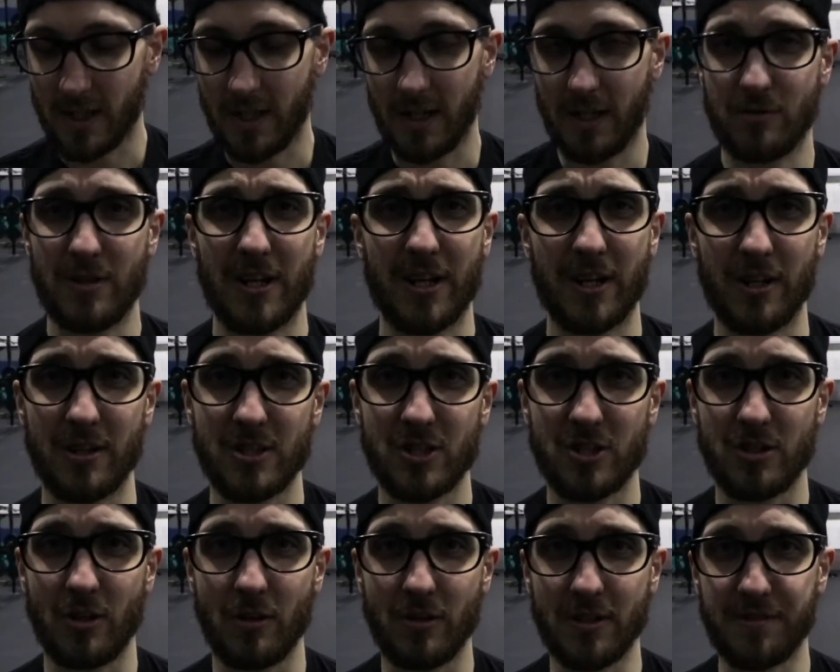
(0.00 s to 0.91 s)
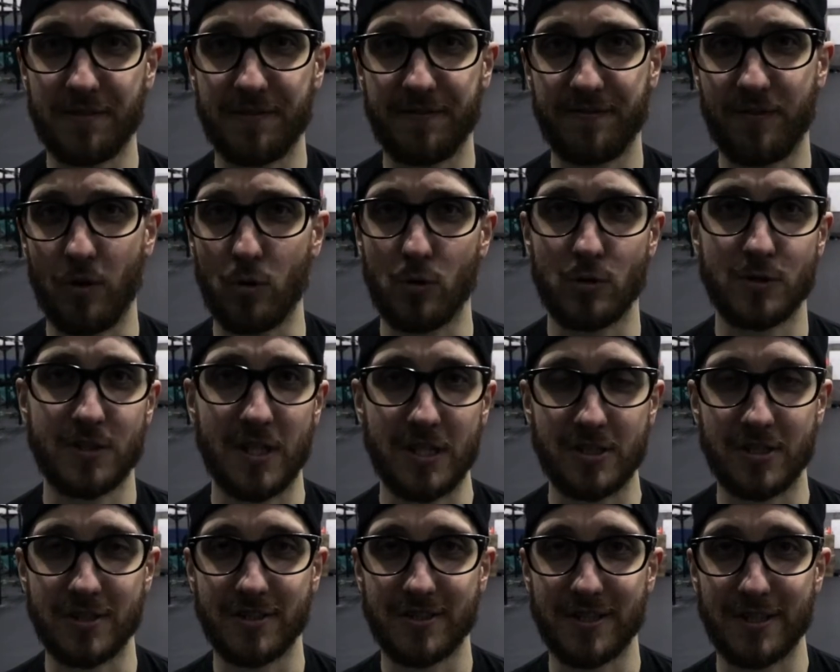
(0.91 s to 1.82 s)
I reckon a solid 4
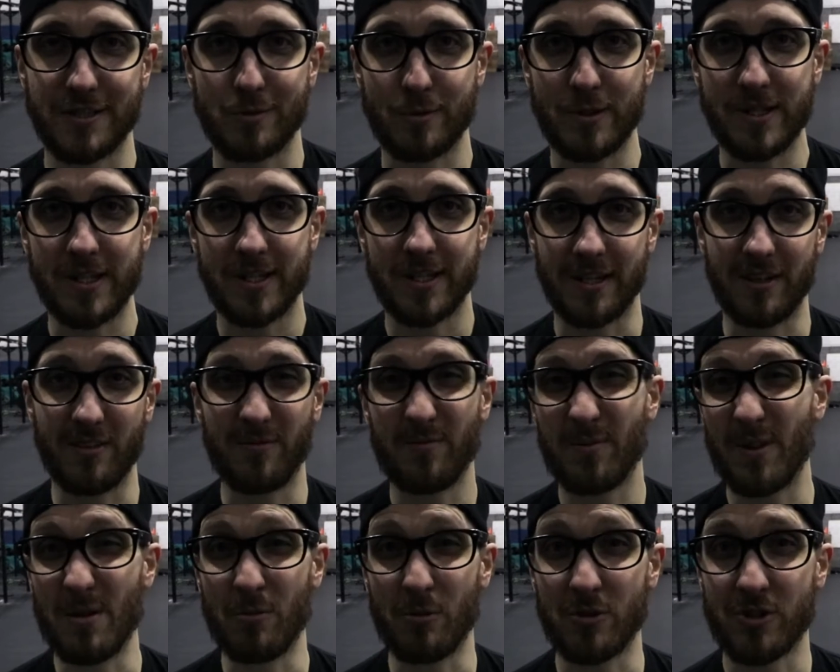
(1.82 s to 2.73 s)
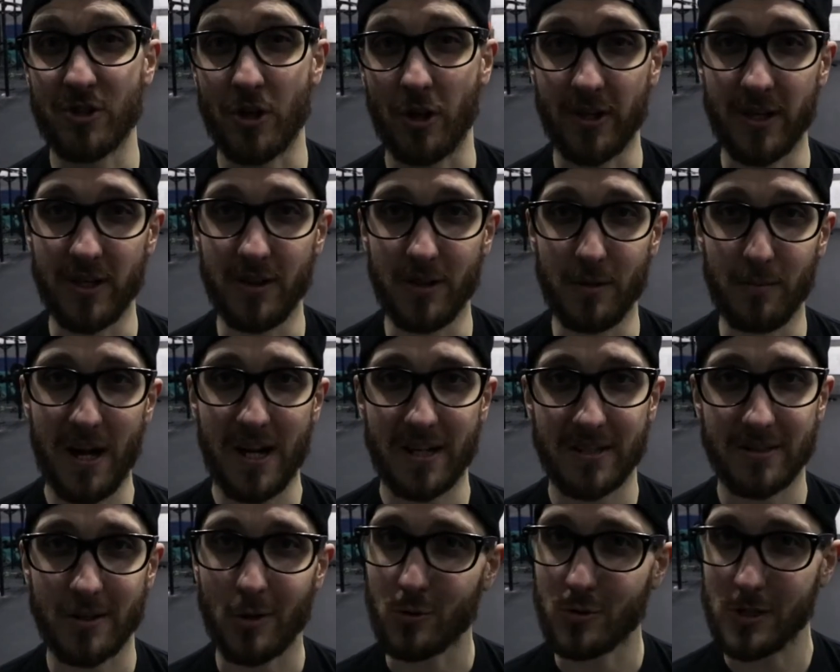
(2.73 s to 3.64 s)
sessions this week and I've pretty much got it in the
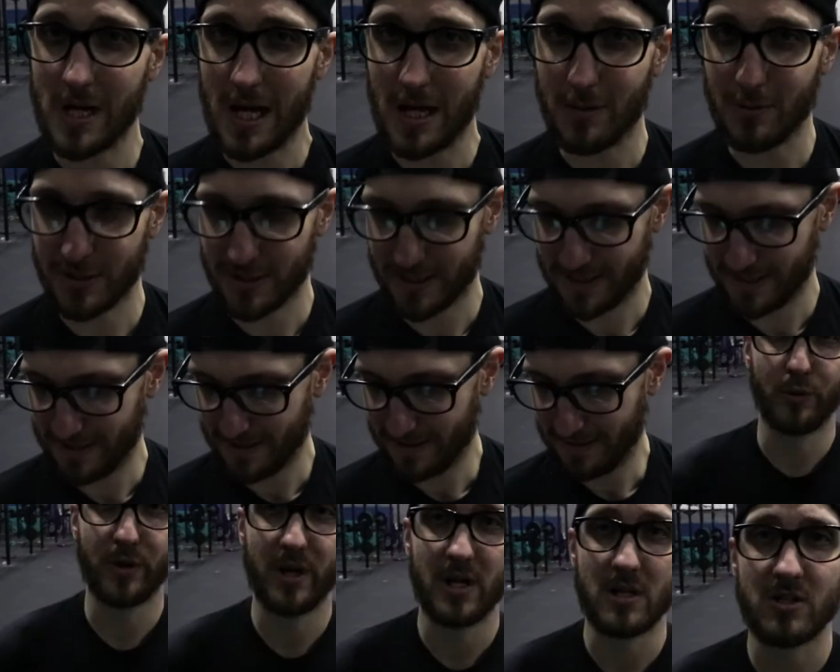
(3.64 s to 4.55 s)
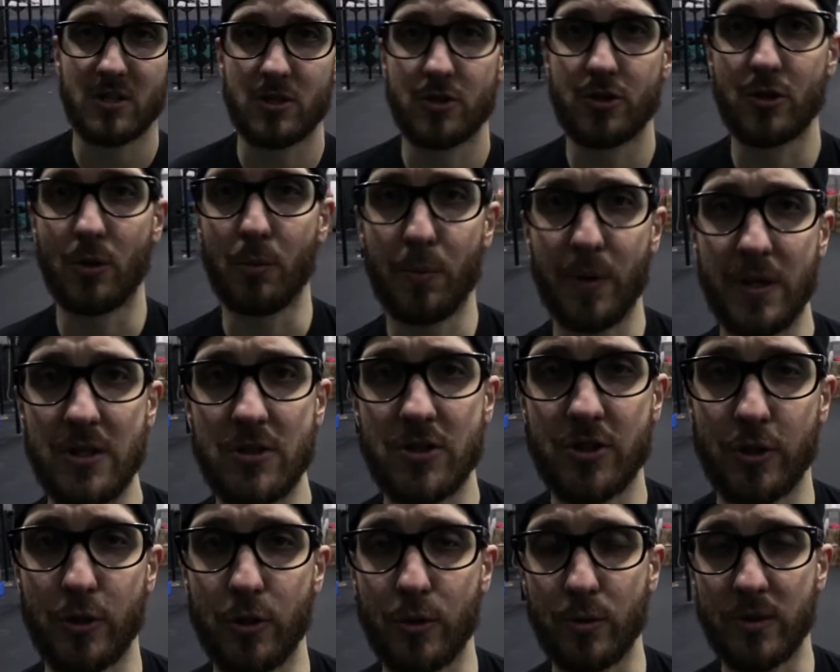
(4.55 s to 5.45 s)
bag, no dramas. Let's jump
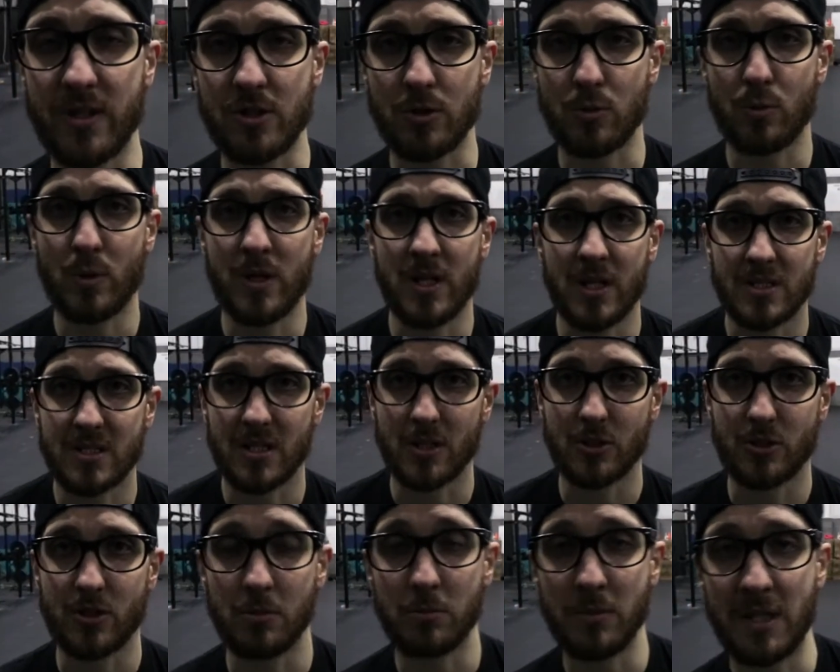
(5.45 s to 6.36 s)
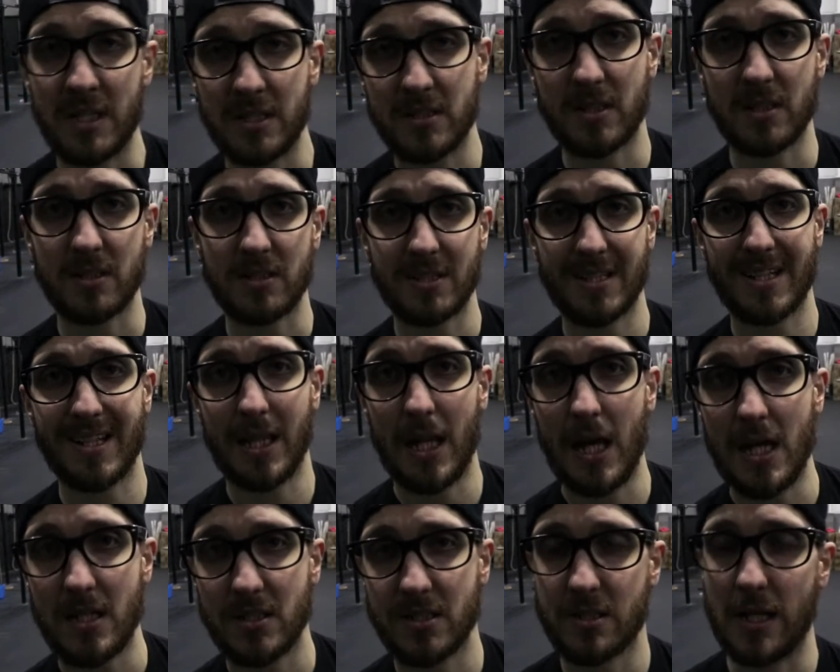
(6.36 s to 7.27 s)
into this week's gymnastics
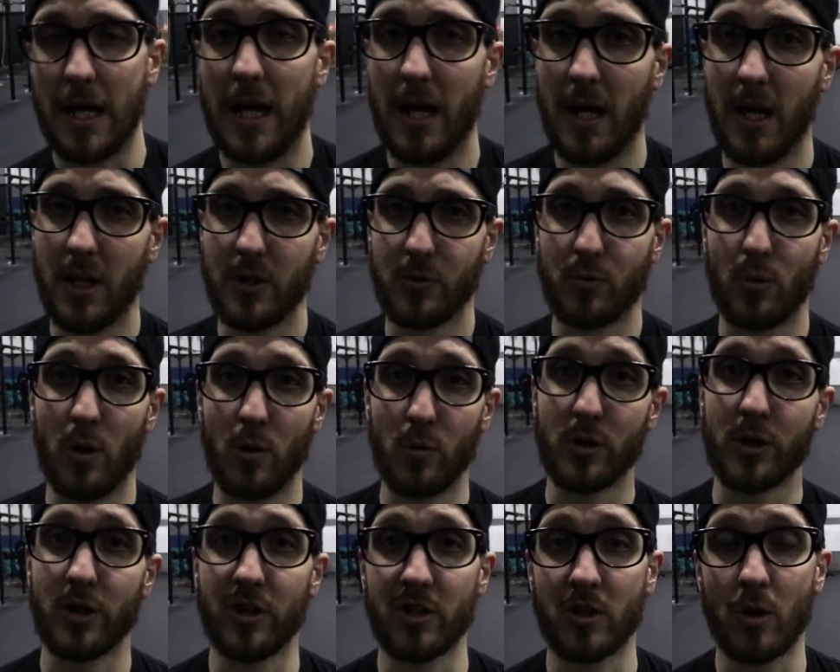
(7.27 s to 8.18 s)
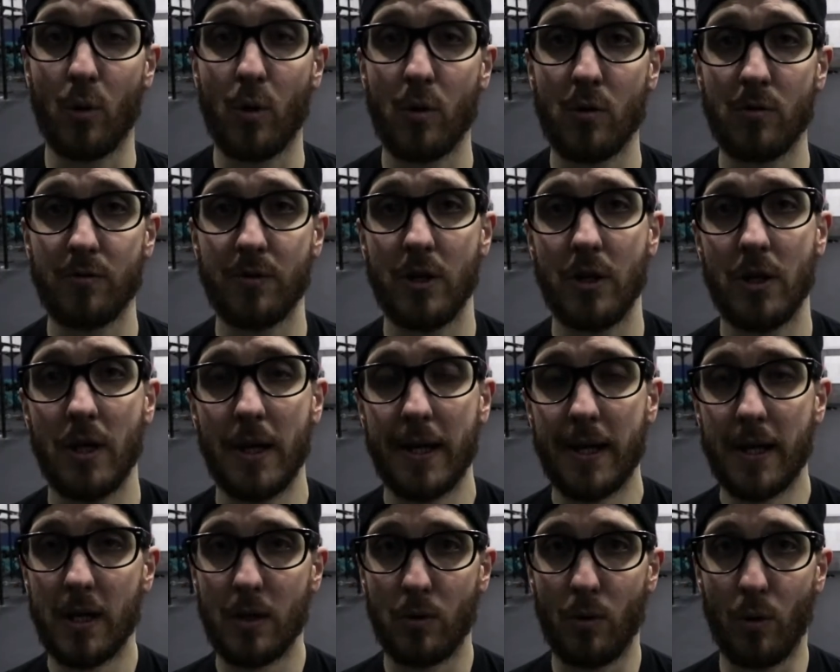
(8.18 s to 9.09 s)
class and what we're going to go over,
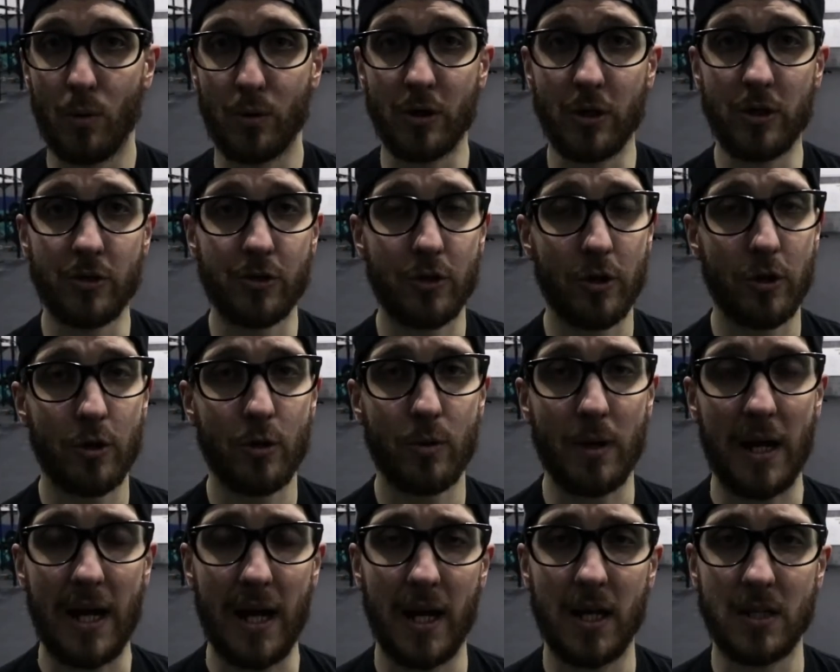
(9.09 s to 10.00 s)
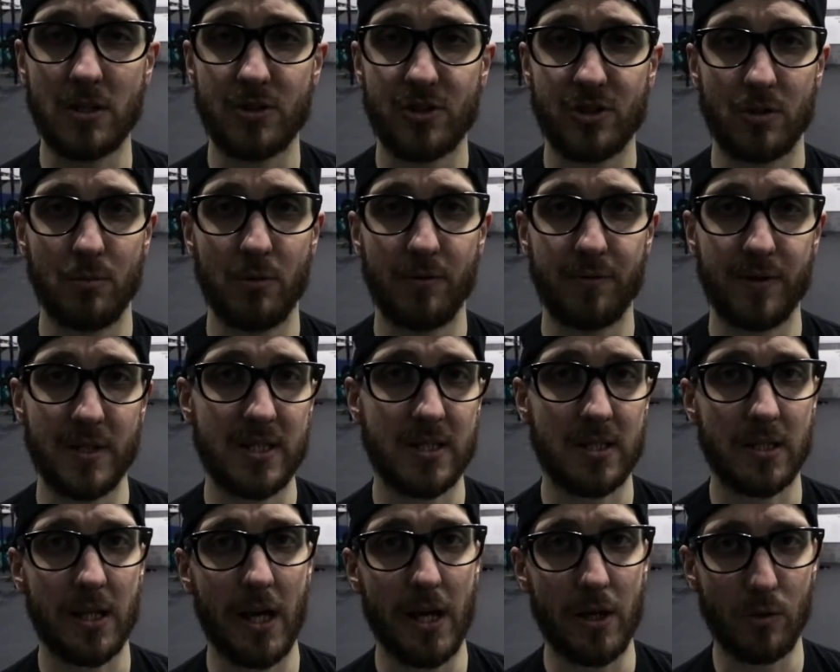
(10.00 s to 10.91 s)
what we're going to do and some of the
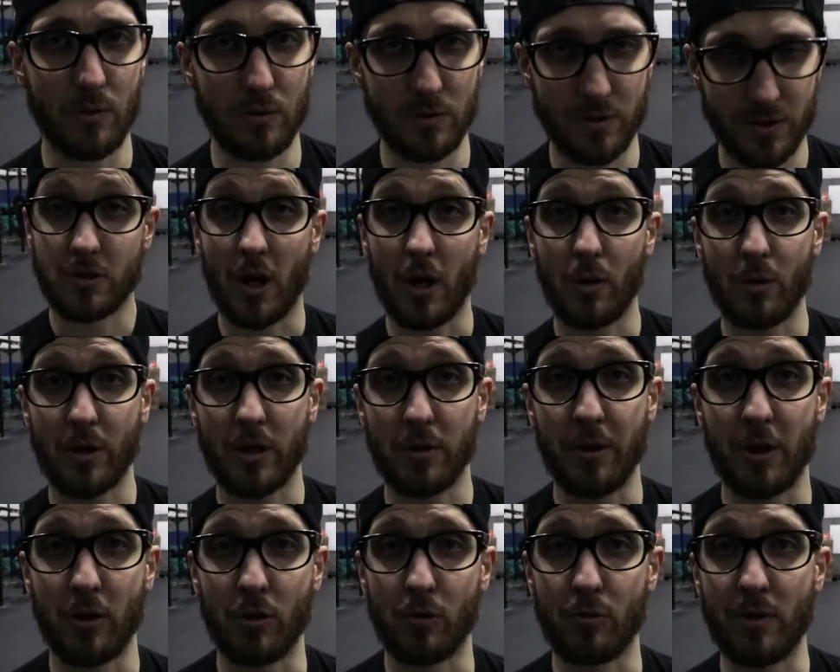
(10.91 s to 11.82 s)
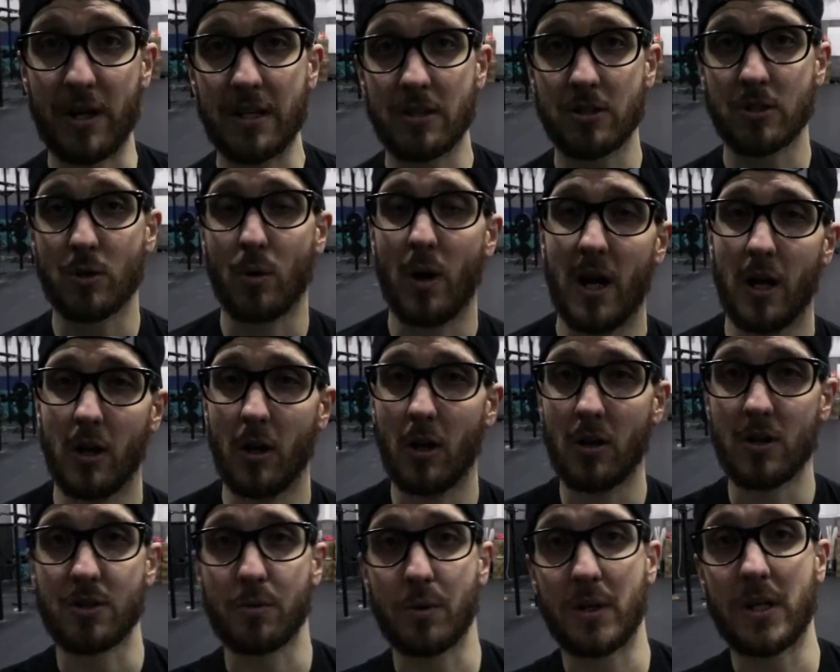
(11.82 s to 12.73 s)
scales. So we're going to be on the rings quite a
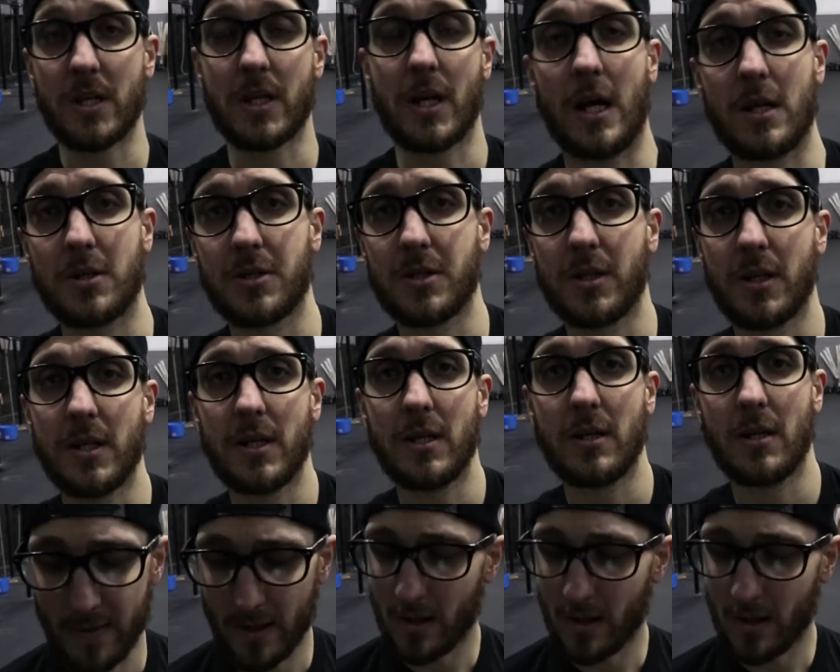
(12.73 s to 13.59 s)
lot this week actually.